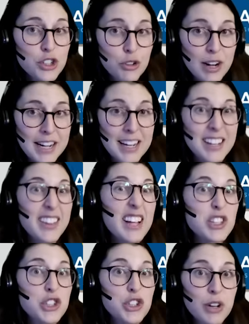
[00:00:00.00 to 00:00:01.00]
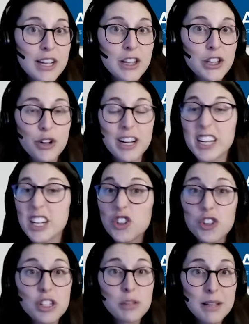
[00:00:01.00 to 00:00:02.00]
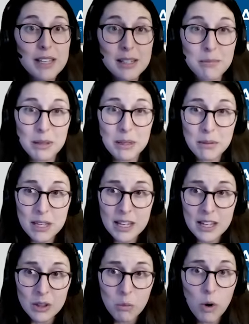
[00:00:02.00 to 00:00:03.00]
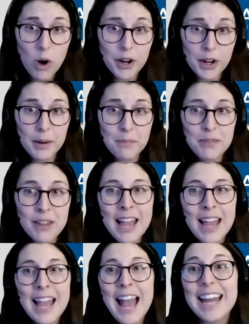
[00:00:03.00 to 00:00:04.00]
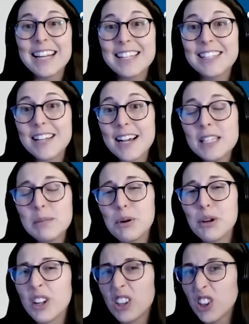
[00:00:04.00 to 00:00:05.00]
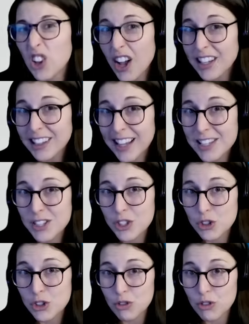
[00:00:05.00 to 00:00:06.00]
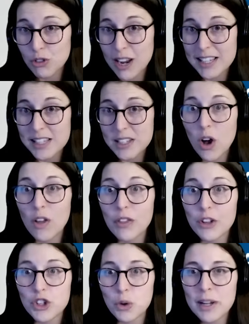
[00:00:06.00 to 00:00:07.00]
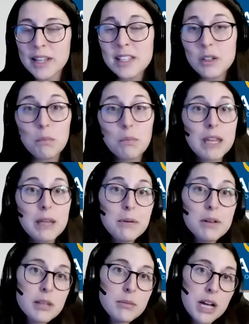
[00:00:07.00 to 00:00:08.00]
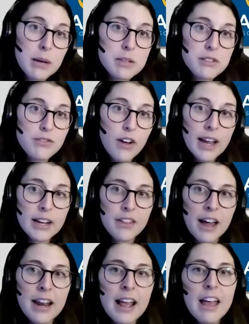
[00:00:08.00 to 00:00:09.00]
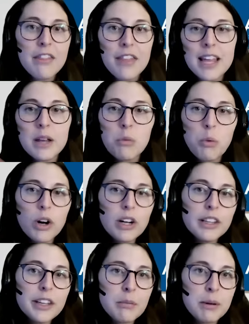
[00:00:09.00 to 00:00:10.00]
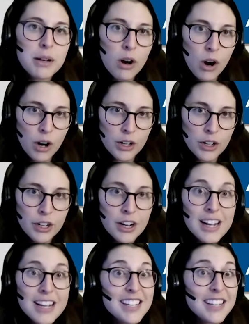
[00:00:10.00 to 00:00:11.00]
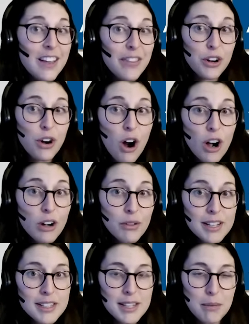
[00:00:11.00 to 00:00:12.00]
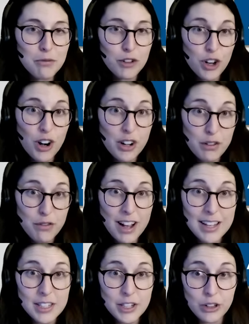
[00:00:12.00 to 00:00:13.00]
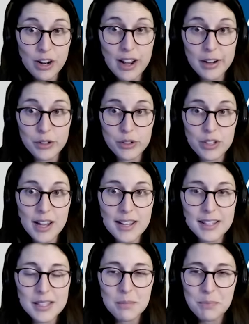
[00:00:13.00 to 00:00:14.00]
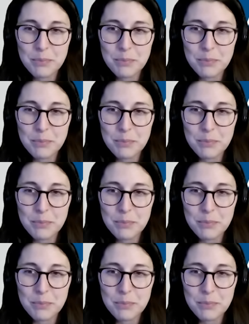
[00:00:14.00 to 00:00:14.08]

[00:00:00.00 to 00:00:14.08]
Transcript: training, that strength training, just by simply being in the water. And it does put a lot less stress on the joints. So people sometimes find that they can work a little bit harder to get their heart rates up for cardiovascular exercise.